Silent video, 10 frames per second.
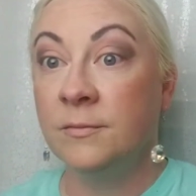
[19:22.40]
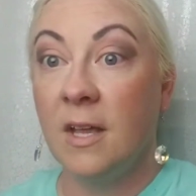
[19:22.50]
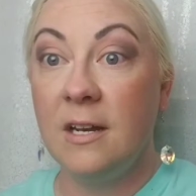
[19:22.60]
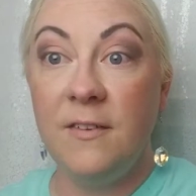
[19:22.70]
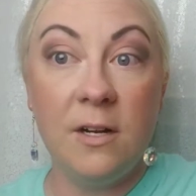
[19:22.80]

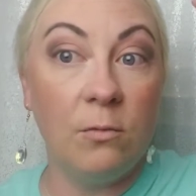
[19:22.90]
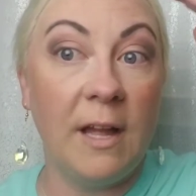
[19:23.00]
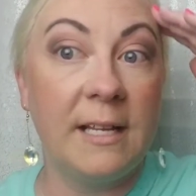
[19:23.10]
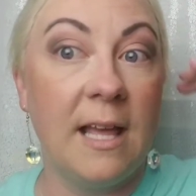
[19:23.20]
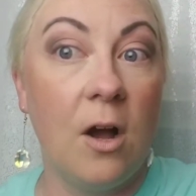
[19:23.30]
And if you don't
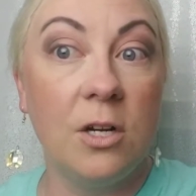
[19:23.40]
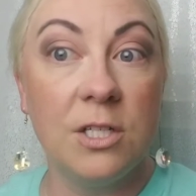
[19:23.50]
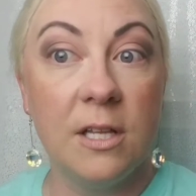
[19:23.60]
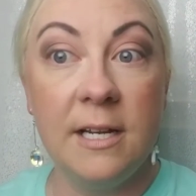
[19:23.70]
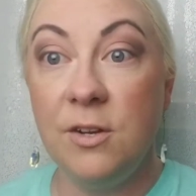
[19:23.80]
like that
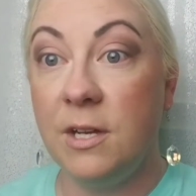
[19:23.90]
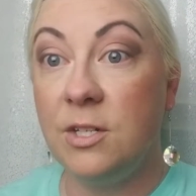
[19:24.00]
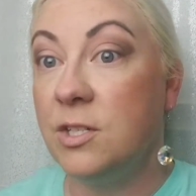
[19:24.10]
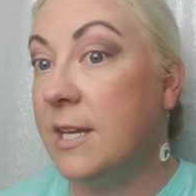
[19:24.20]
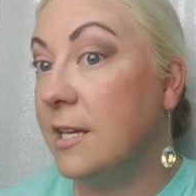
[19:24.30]
harsh line, you can
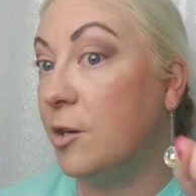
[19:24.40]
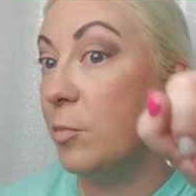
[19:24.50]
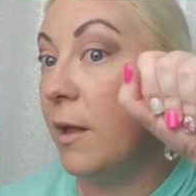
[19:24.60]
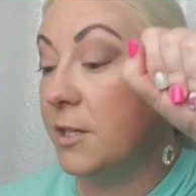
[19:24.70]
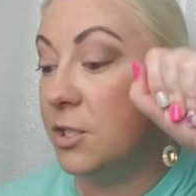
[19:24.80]
just take your
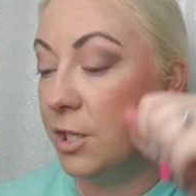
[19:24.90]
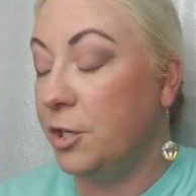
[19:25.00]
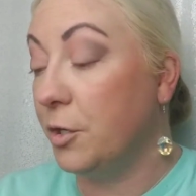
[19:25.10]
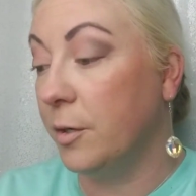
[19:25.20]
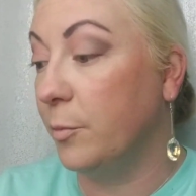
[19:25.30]
brush, and
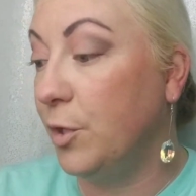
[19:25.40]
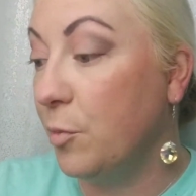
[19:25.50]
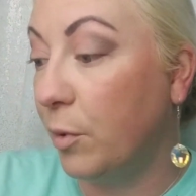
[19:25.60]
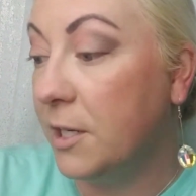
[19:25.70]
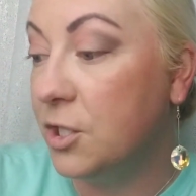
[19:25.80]

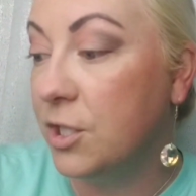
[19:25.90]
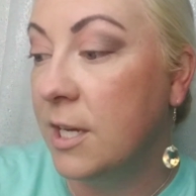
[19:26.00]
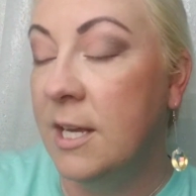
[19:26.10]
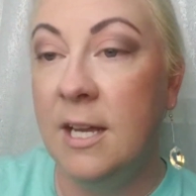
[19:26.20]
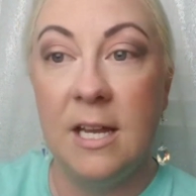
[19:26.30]

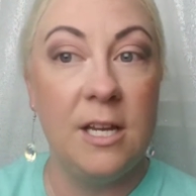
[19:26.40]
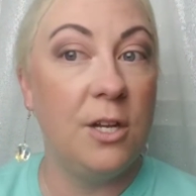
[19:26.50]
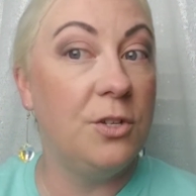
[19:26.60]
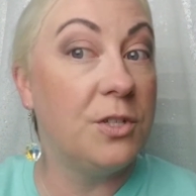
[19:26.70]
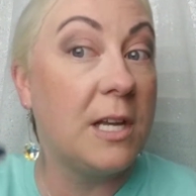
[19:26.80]
you
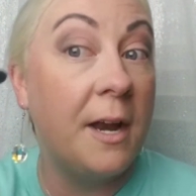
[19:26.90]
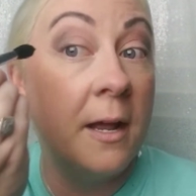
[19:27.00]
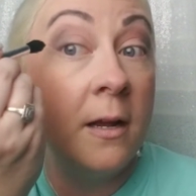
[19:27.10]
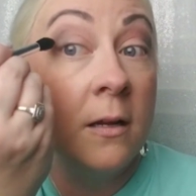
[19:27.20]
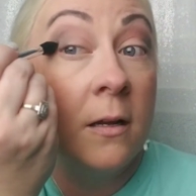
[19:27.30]
can just kind
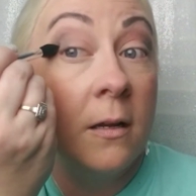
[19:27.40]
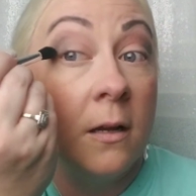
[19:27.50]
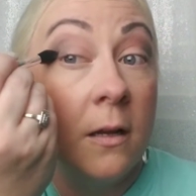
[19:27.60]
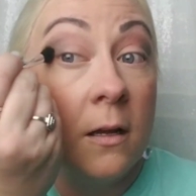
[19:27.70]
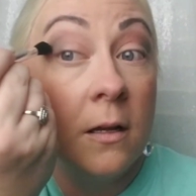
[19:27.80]
of
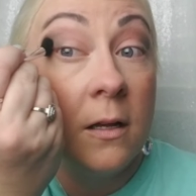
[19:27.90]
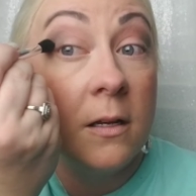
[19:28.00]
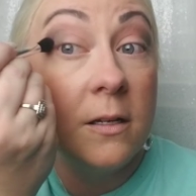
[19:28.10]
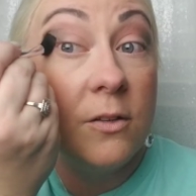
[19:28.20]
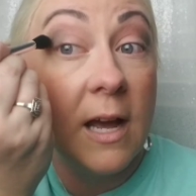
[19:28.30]

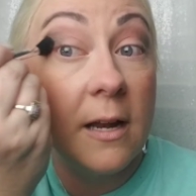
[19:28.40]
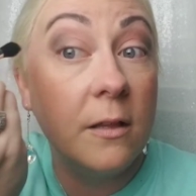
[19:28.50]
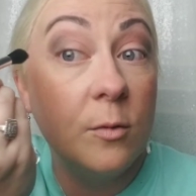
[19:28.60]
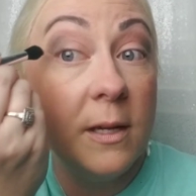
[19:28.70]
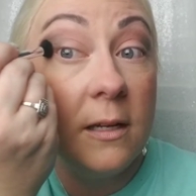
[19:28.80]
do that a
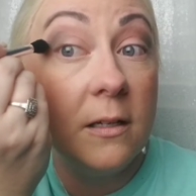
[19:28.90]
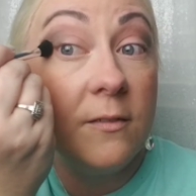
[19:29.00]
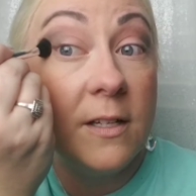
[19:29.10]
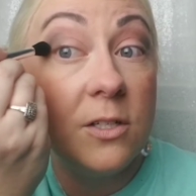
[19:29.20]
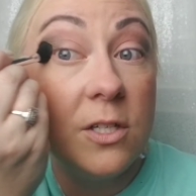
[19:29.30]
little bit
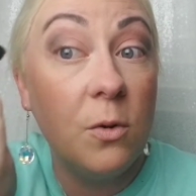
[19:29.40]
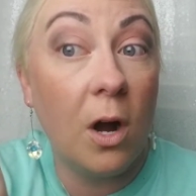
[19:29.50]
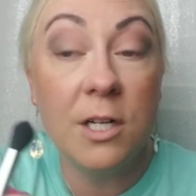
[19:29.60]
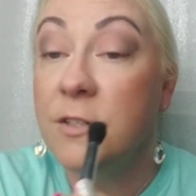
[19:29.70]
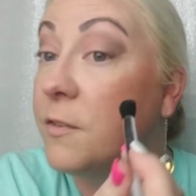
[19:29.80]
if it's too
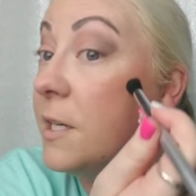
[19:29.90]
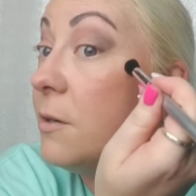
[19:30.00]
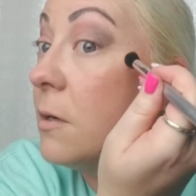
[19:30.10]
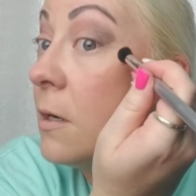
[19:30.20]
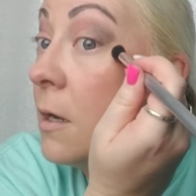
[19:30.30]
harsh for
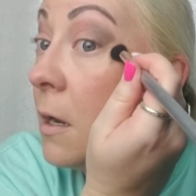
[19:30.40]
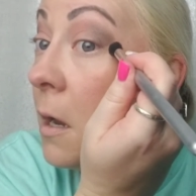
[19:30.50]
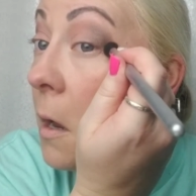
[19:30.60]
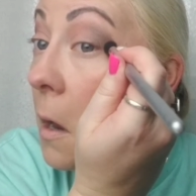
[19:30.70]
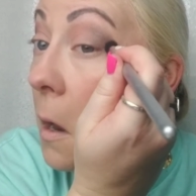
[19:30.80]
you.
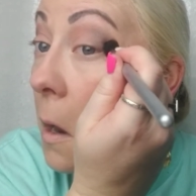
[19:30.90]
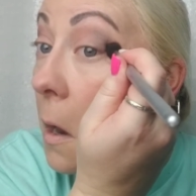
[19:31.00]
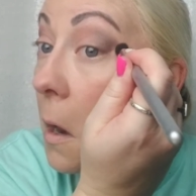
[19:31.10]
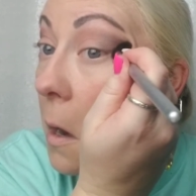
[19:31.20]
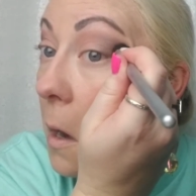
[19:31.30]

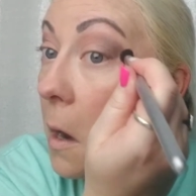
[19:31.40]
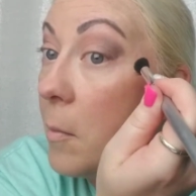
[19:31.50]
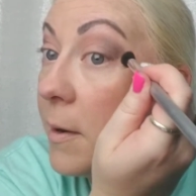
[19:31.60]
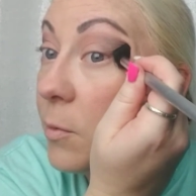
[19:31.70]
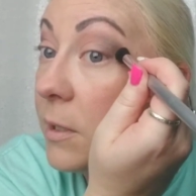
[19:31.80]

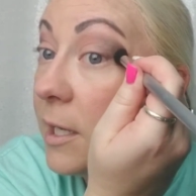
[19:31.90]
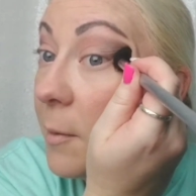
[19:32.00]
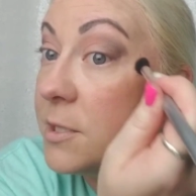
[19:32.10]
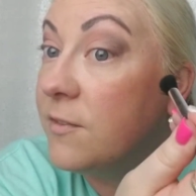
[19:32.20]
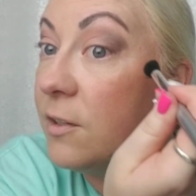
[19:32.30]
But it really
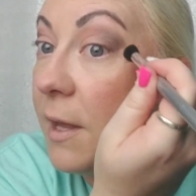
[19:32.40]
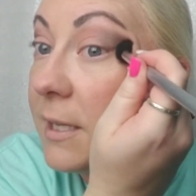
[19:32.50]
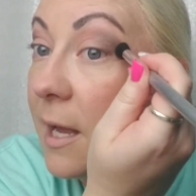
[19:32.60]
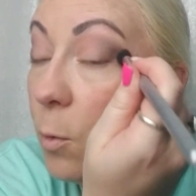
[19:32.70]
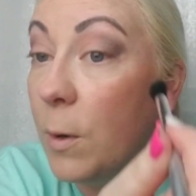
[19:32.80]
helps if you like
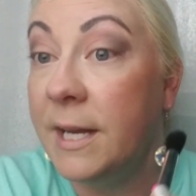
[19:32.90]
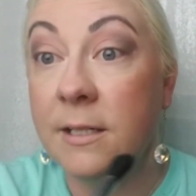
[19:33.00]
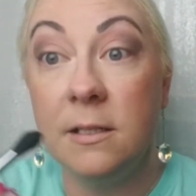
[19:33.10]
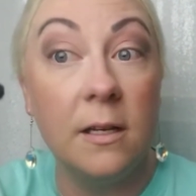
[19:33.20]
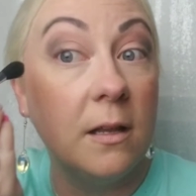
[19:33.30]
that
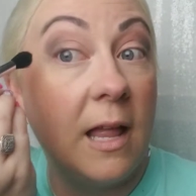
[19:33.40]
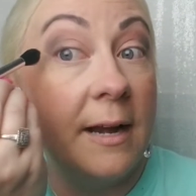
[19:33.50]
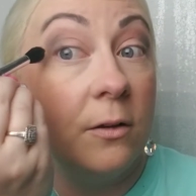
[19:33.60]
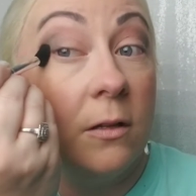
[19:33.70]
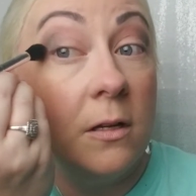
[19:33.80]
wing
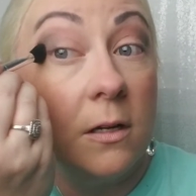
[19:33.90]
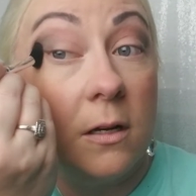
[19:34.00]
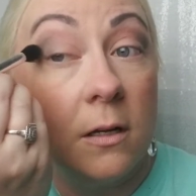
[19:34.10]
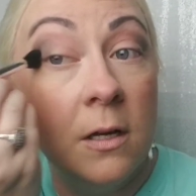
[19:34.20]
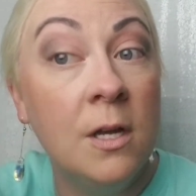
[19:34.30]
liner look.
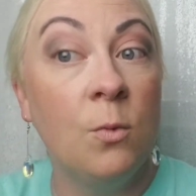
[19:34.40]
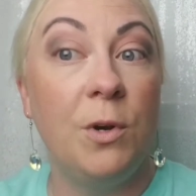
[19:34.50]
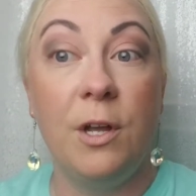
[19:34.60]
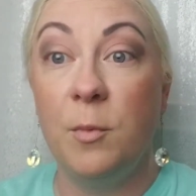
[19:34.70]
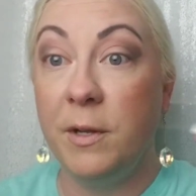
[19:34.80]

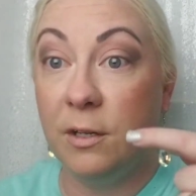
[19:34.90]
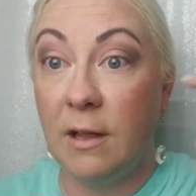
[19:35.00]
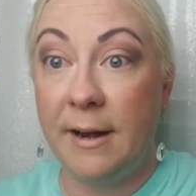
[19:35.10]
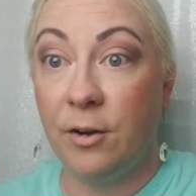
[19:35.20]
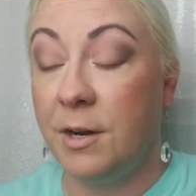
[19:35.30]
When you go to put your
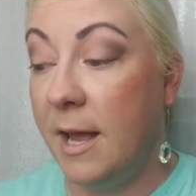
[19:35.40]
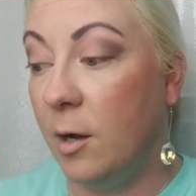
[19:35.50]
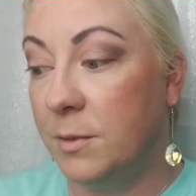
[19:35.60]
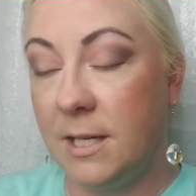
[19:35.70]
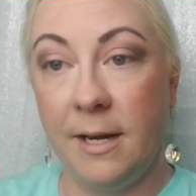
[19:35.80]
liner on, it
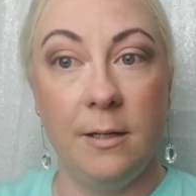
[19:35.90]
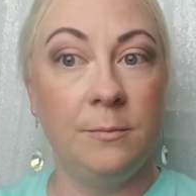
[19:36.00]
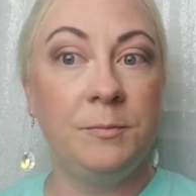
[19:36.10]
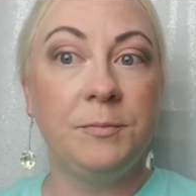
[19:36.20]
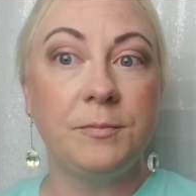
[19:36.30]
helps kind of
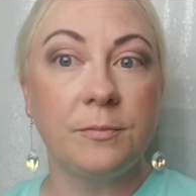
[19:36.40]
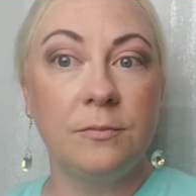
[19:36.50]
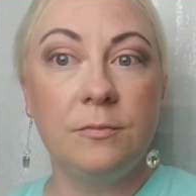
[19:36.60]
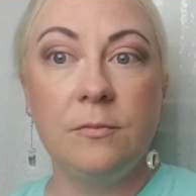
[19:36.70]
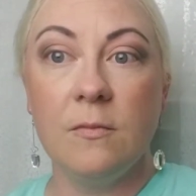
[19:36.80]

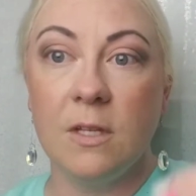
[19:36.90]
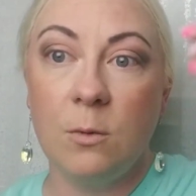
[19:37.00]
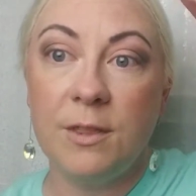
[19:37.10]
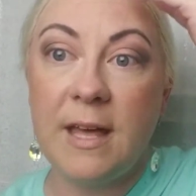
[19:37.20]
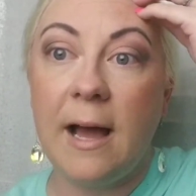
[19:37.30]

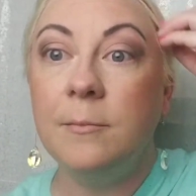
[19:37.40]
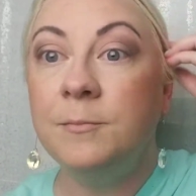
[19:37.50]
with that.